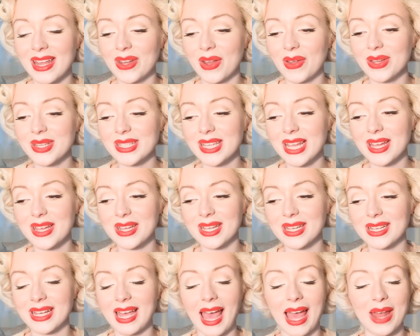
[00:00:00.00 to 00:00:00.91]
And now it's
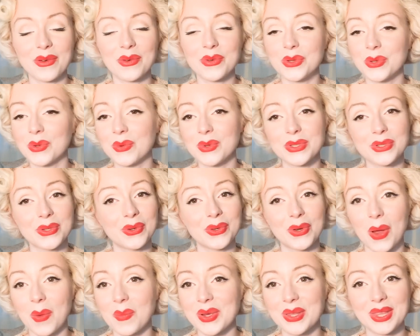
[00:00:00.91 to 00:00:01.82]
like, I don't know what's
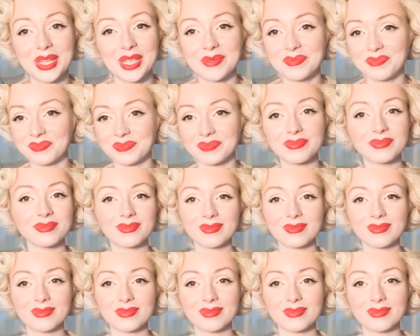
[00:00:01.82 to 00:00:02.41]
going on with it.